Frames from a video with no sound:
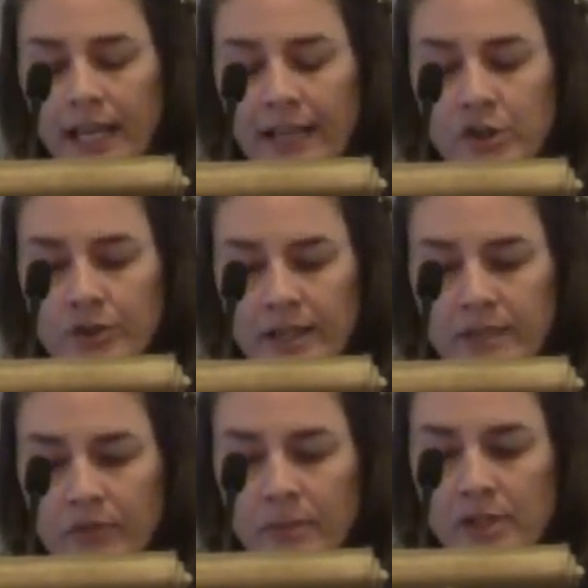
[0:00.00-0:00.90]
and
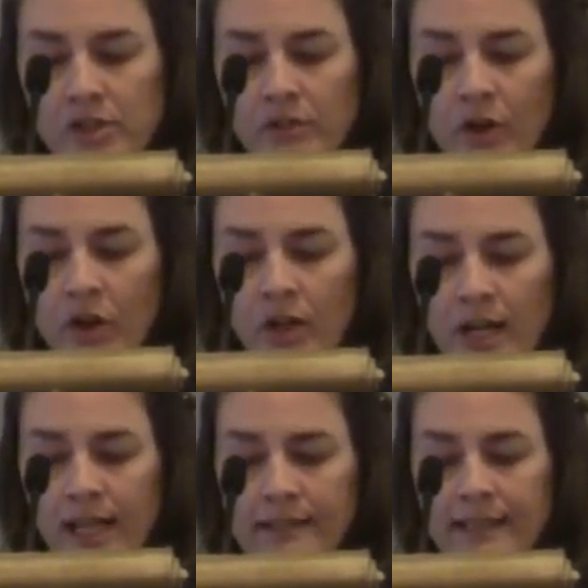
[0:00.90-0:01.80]
transformation of all
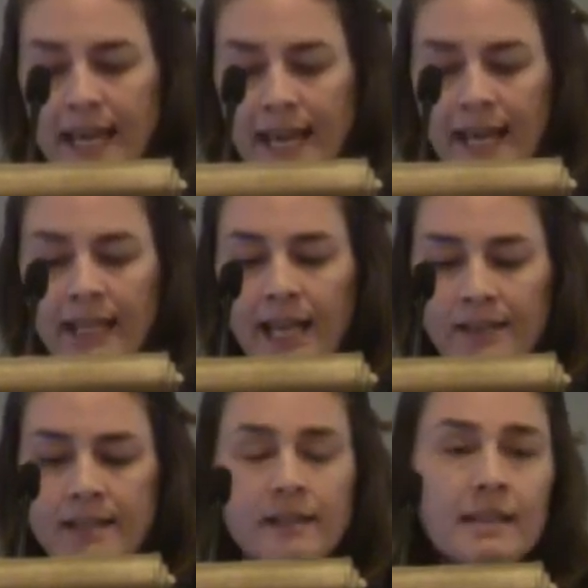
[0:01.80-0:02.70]
kinds can
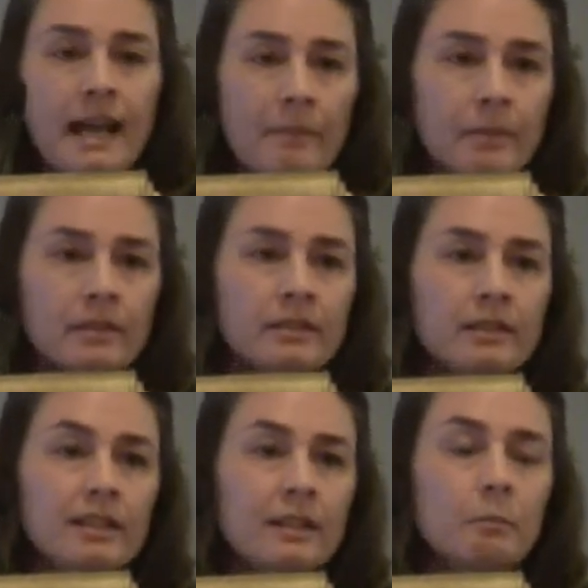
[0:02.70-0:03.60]
and does happen,
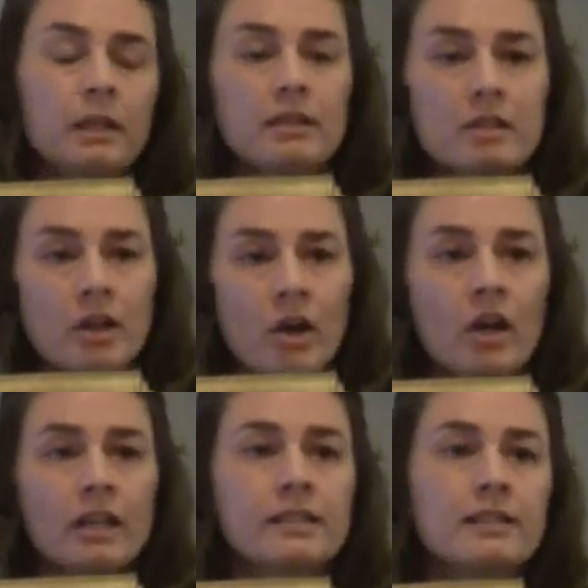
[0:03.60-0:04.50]
because
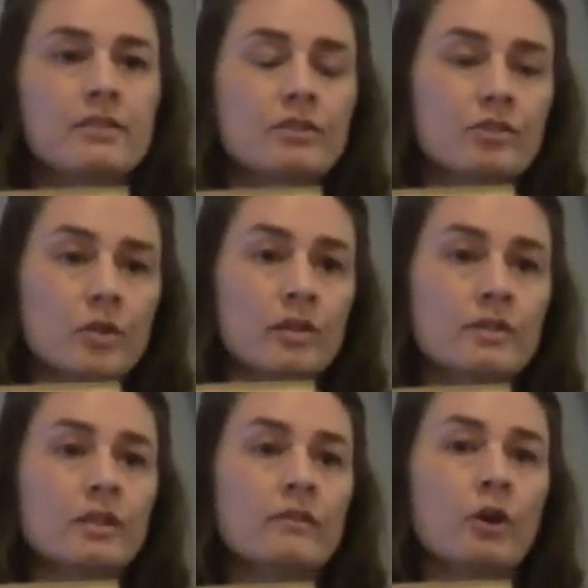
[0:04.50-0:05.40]
God is the
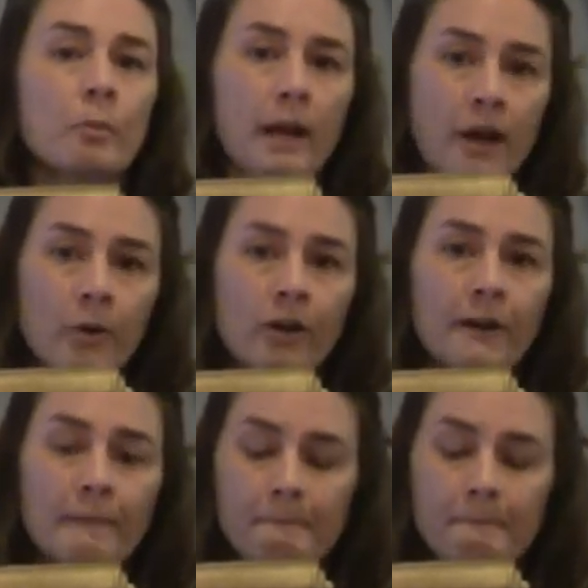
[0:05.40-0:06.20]
source of all power.